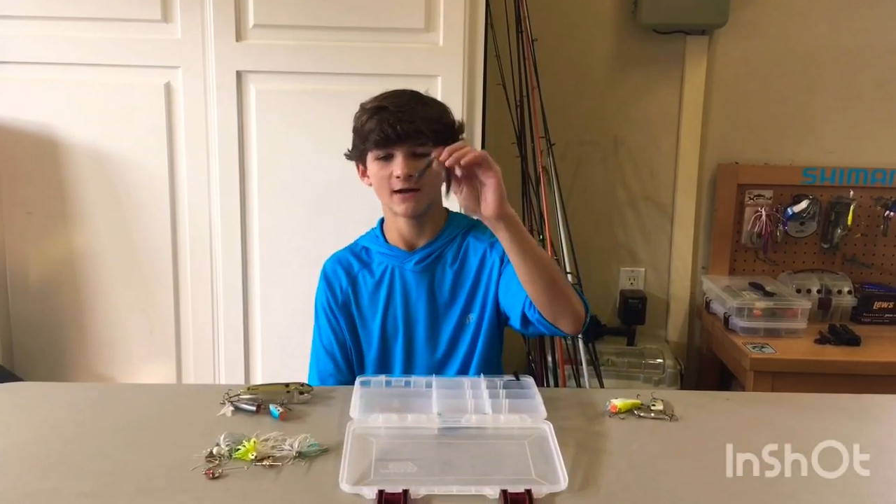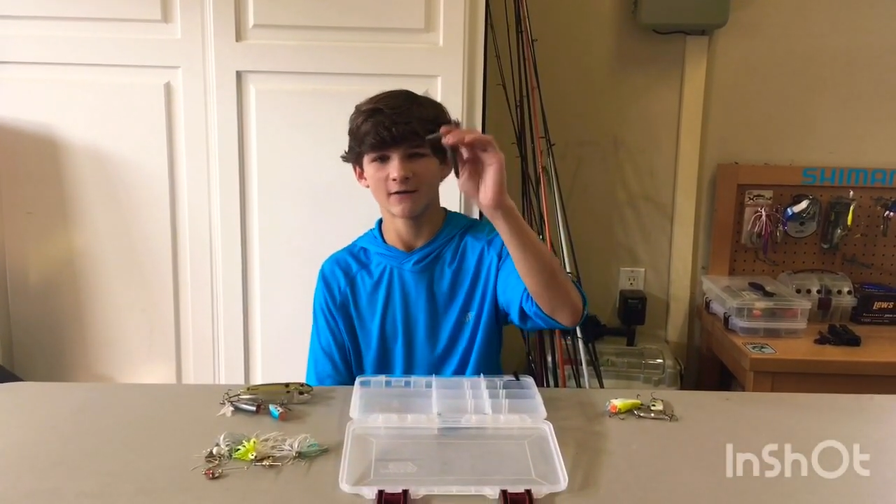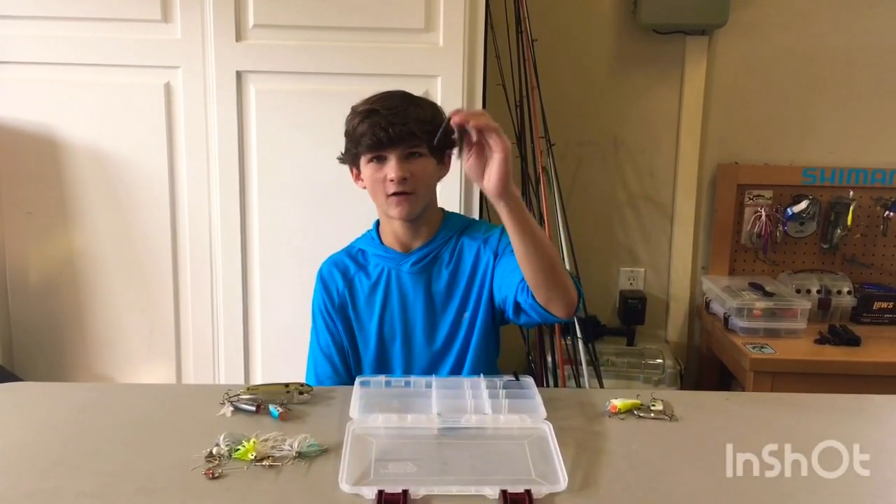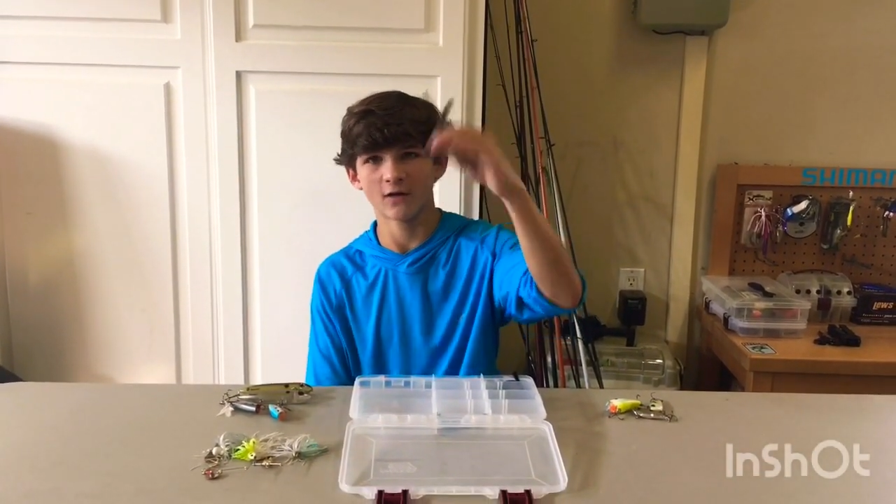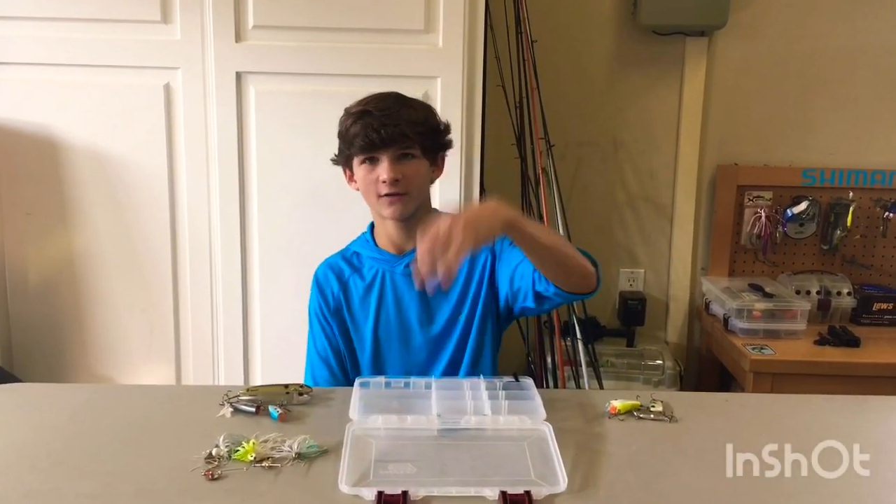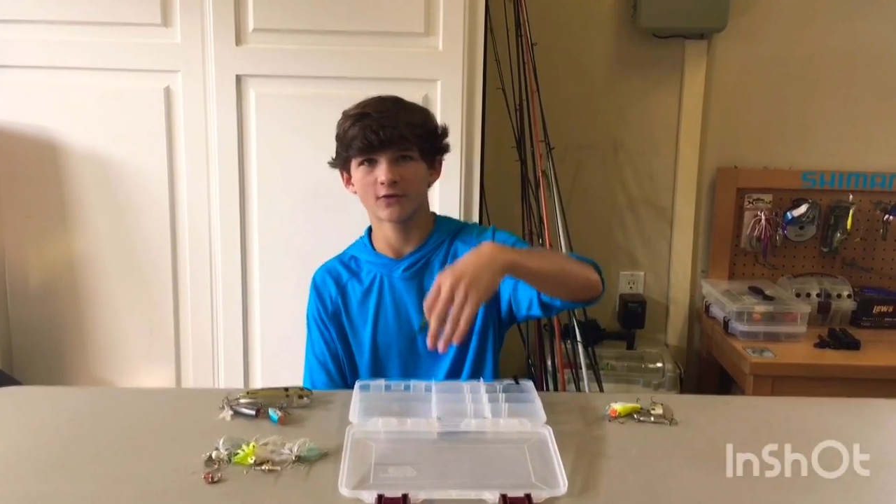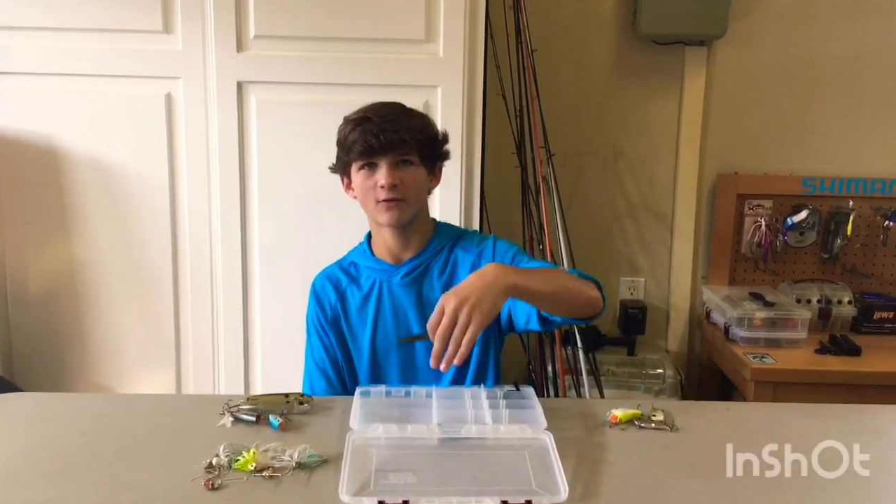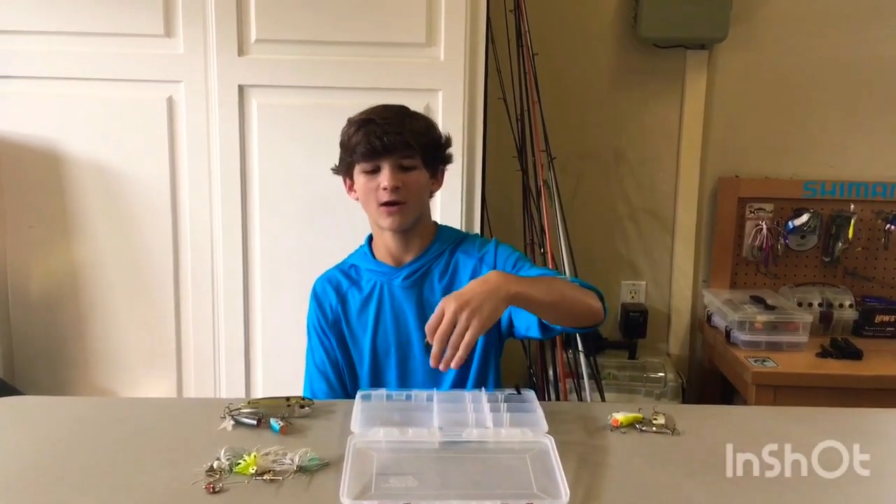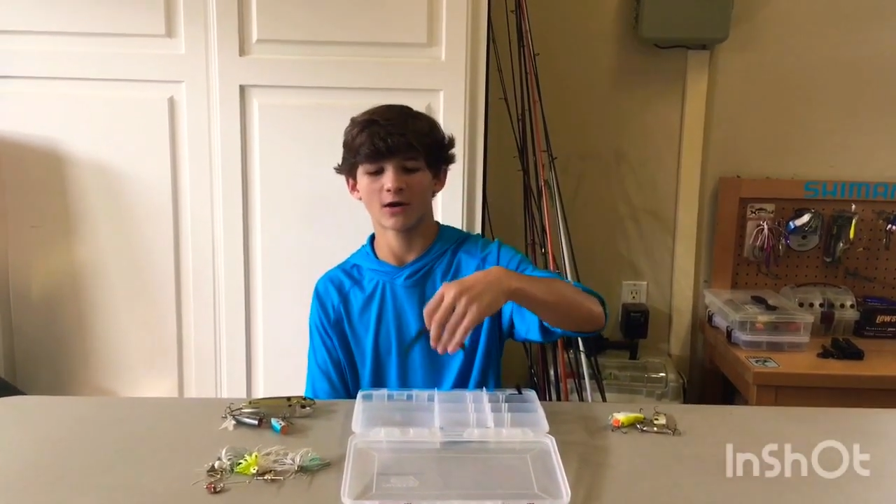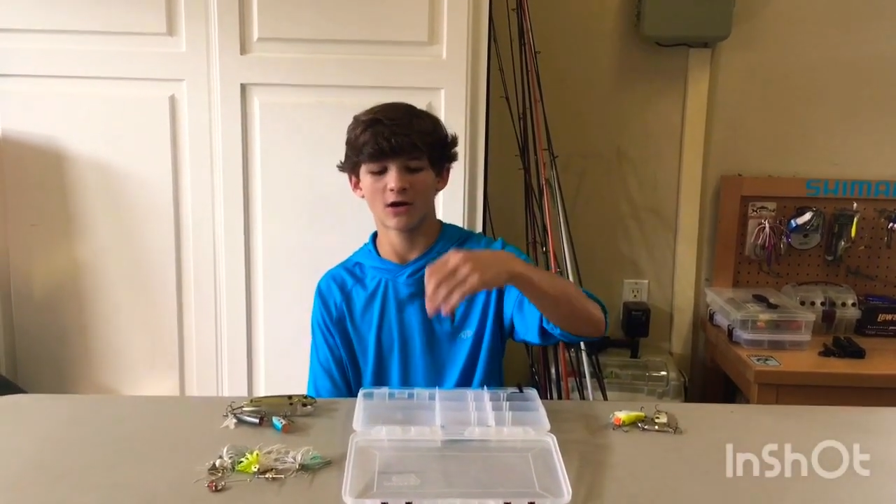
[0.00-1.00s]
falling through the
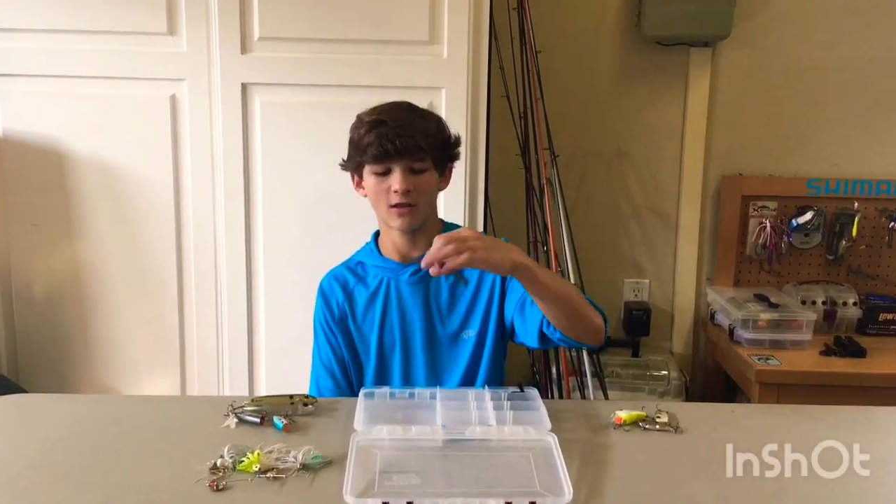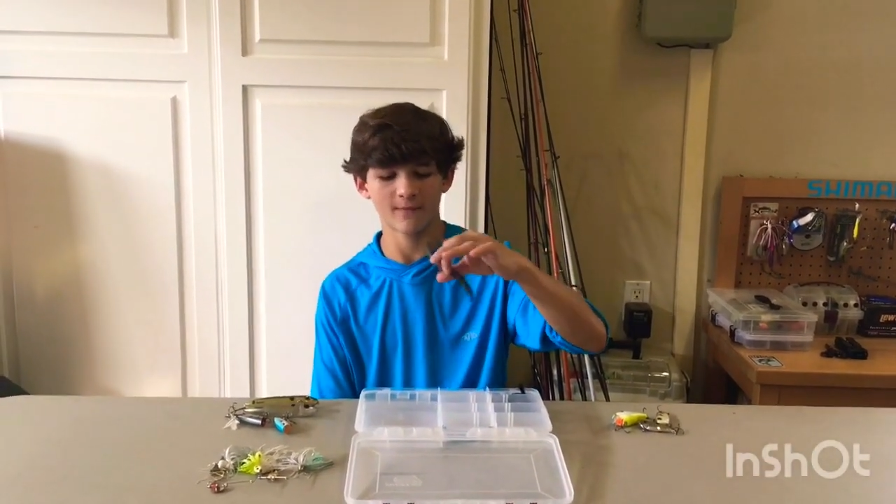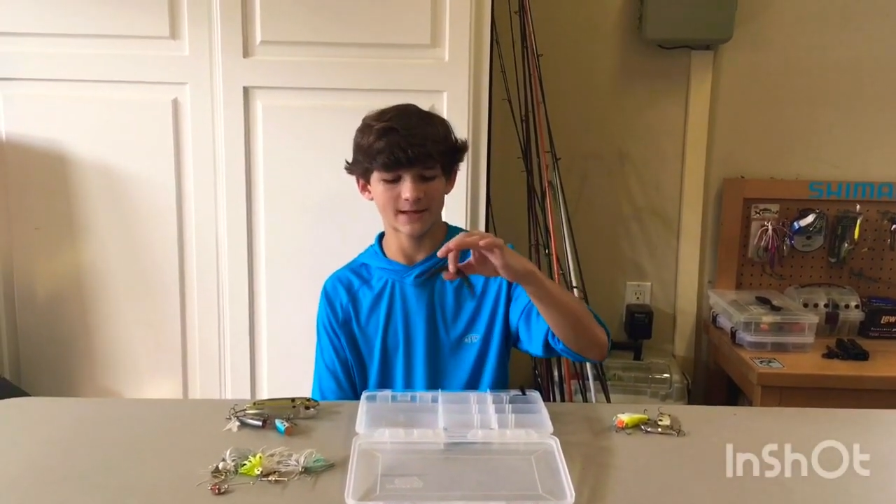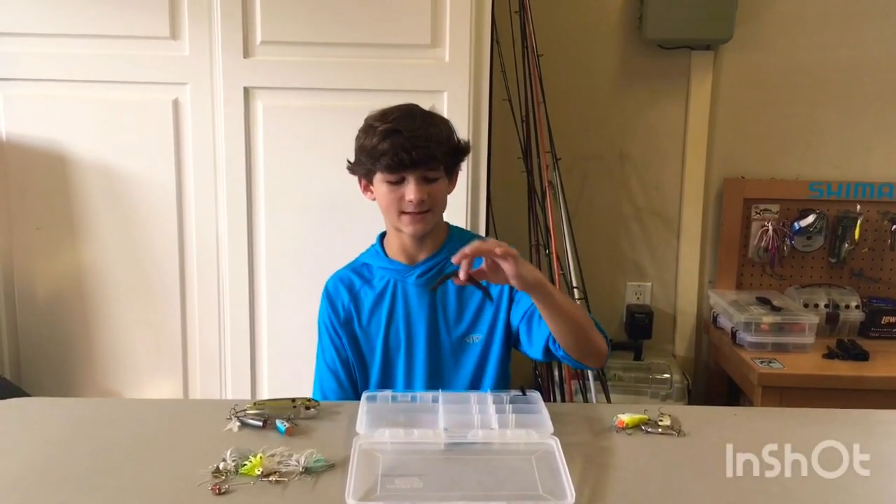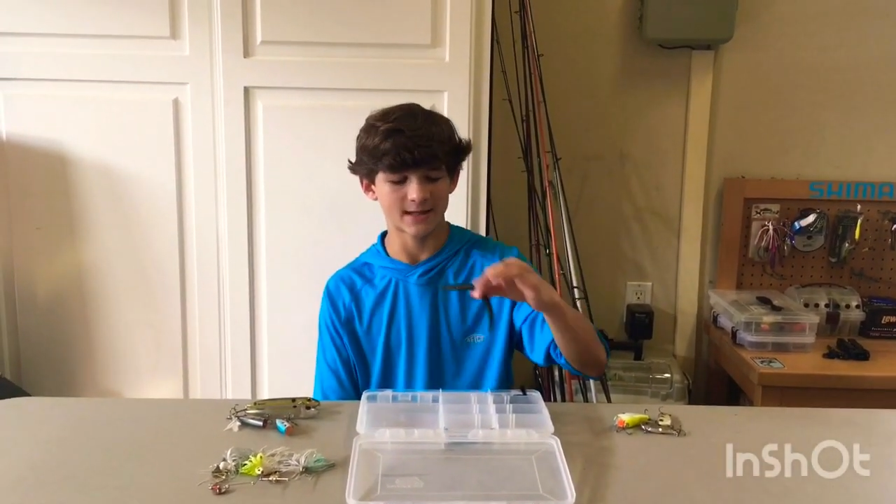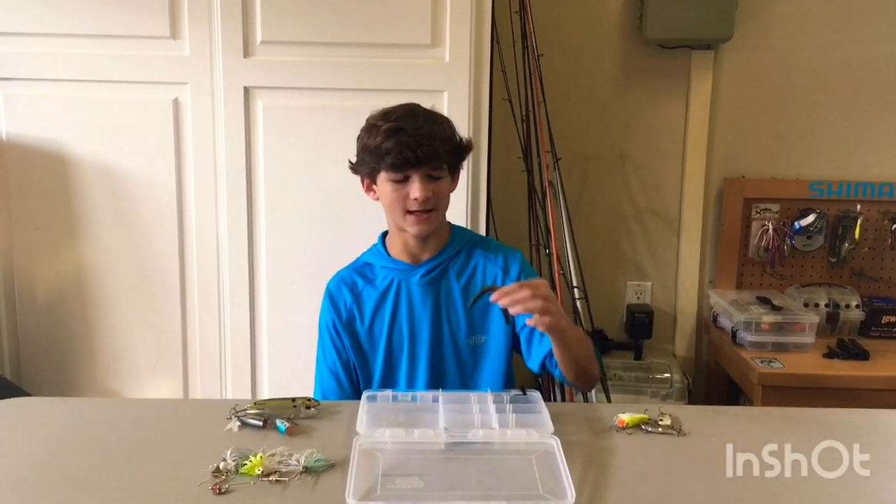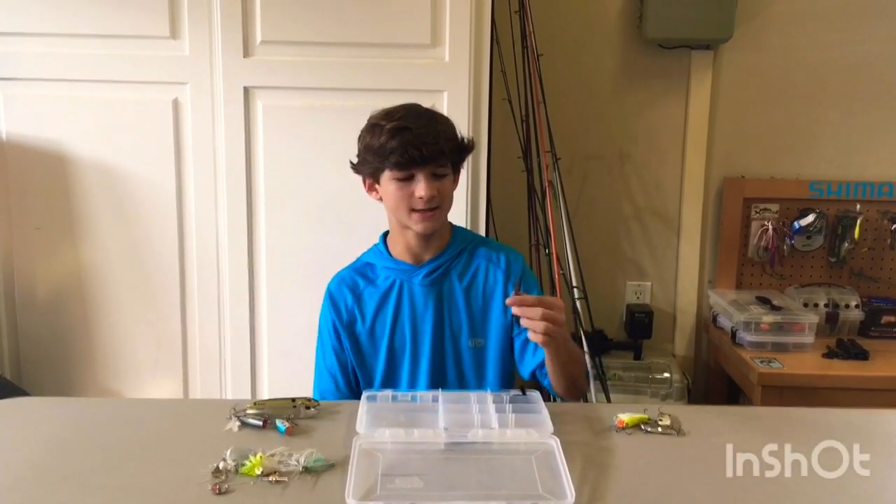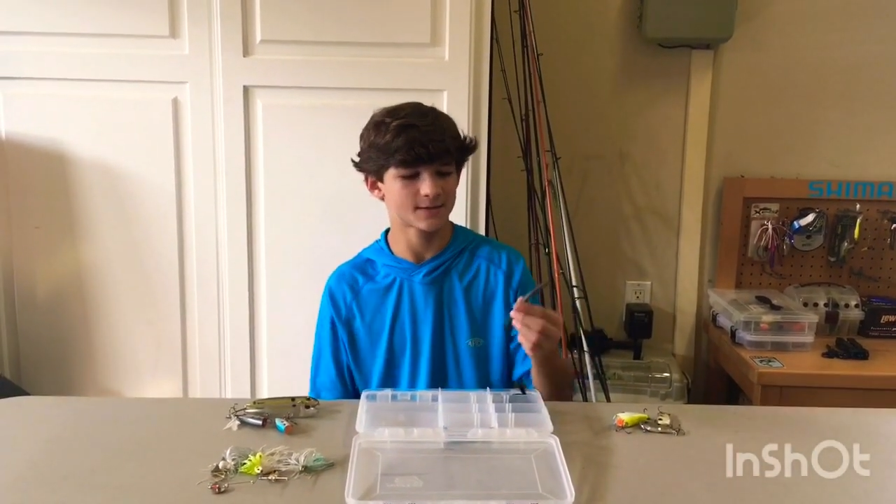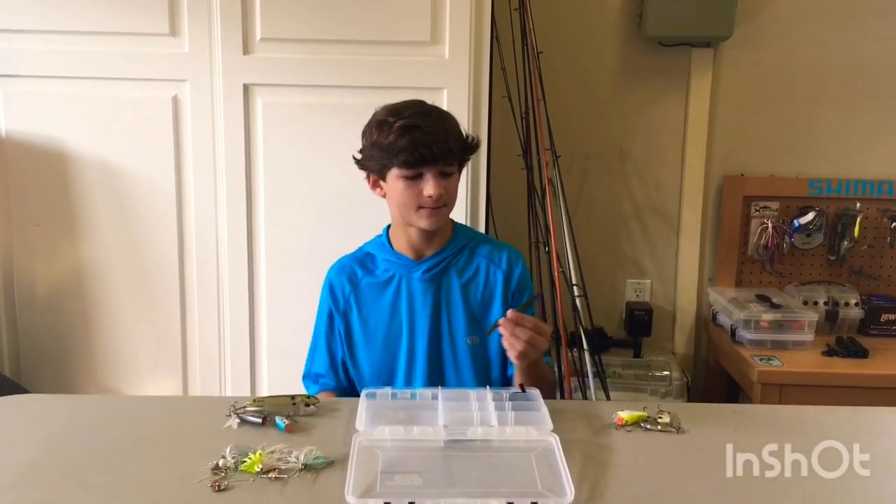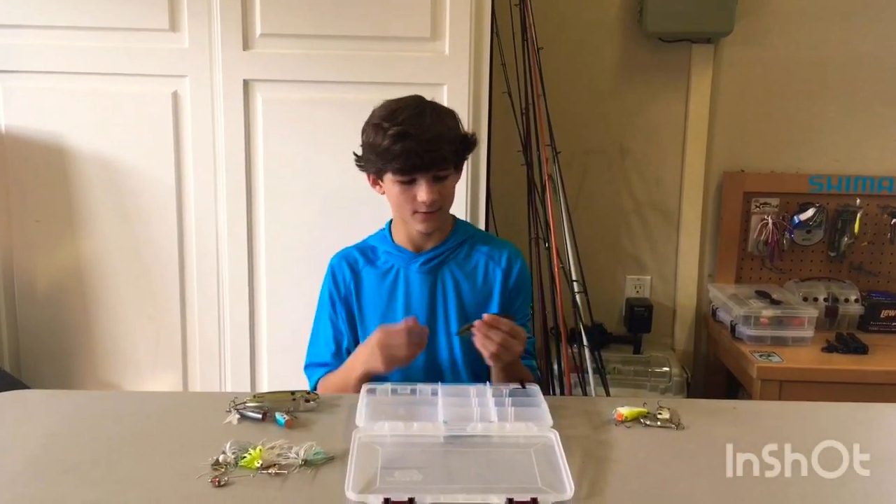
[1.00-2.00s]
water column as it
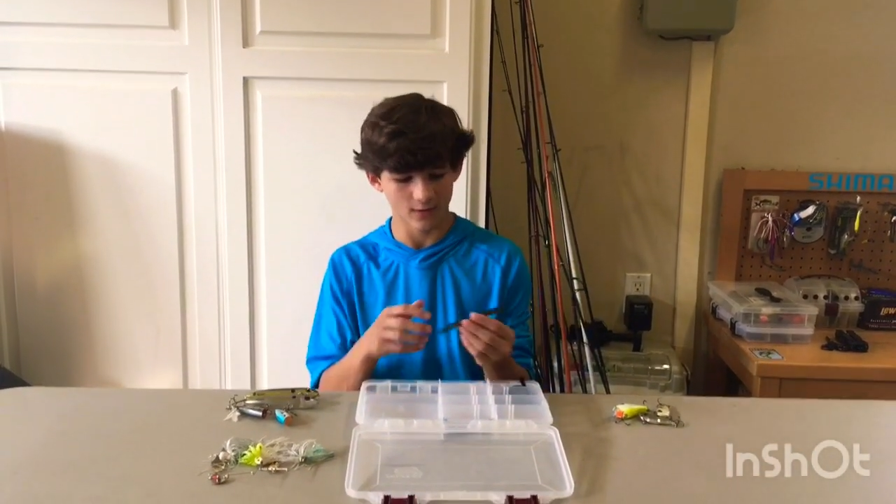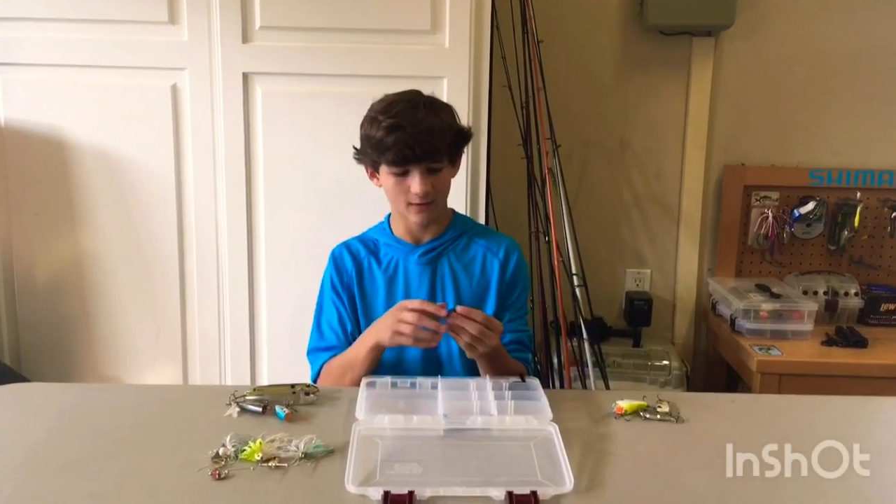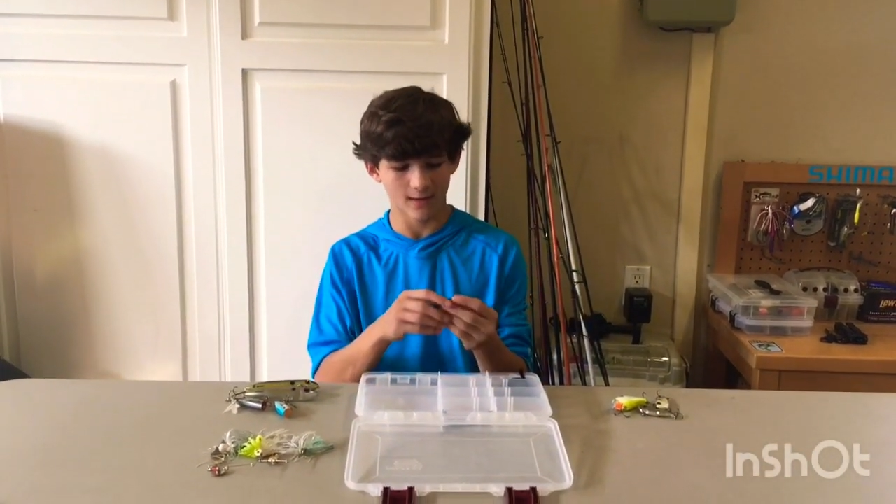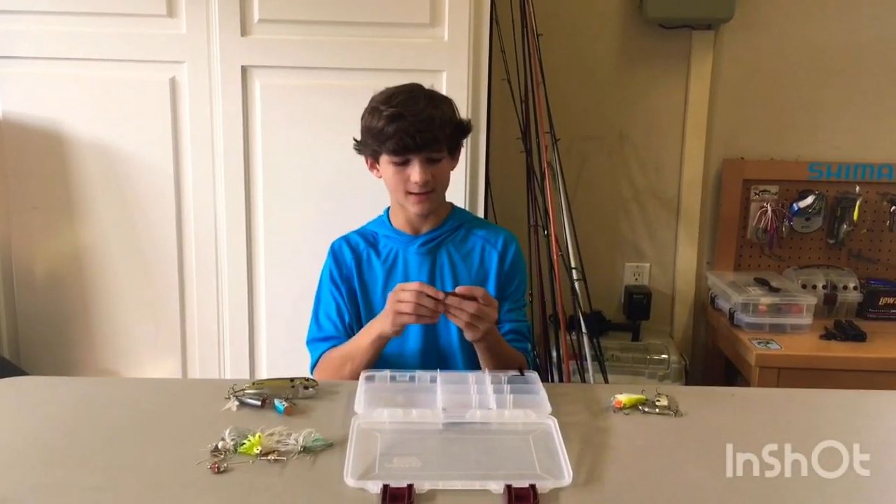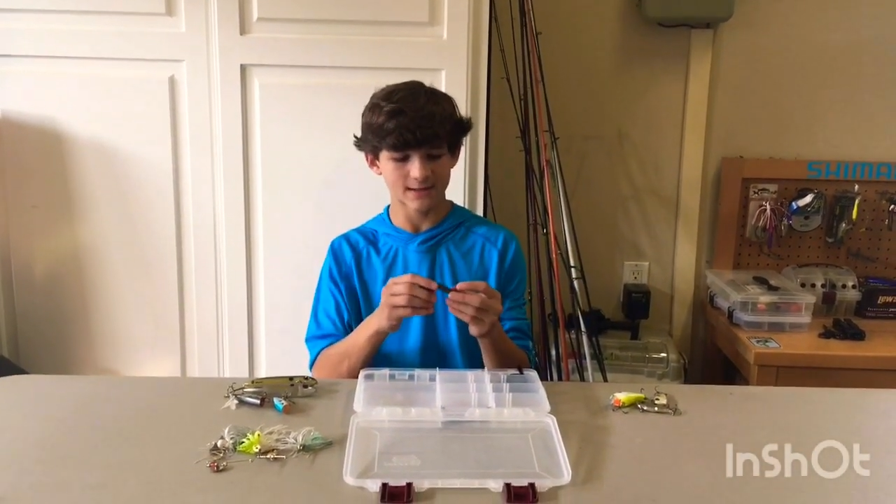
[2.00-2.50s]
dies. A lot